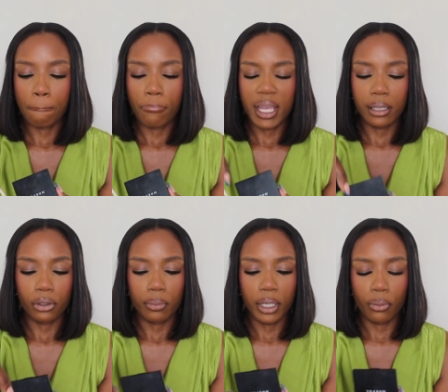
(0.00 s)
And a
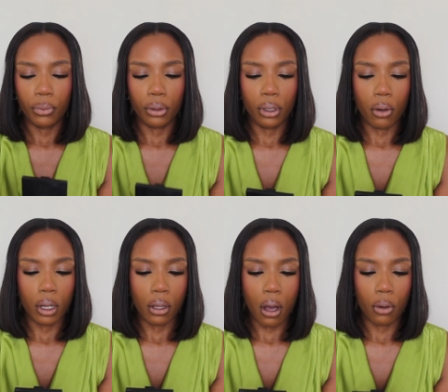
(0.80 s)
little bit will go a
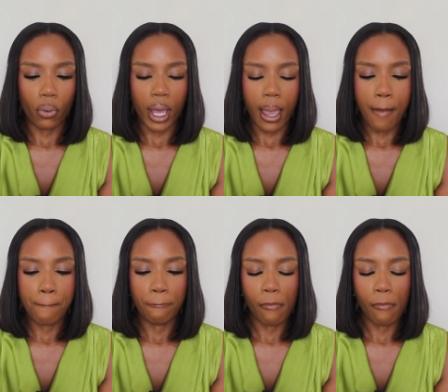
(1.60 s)
long way.